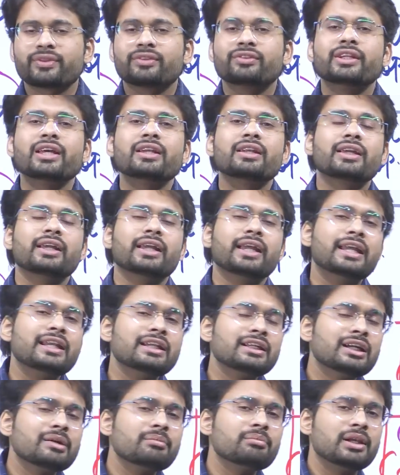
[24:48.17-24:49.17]
their
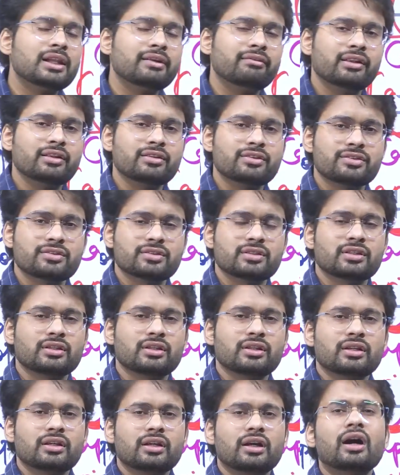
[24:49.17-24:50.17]
income levels
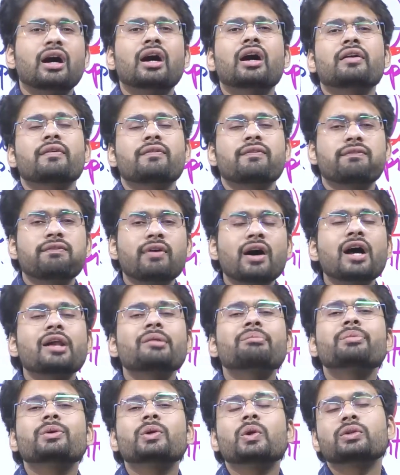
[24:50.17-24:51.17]
are far
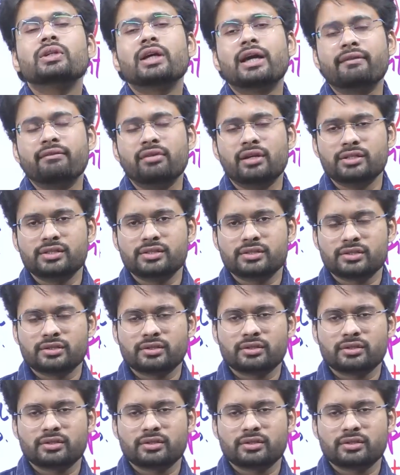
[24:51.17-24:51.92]
below the average.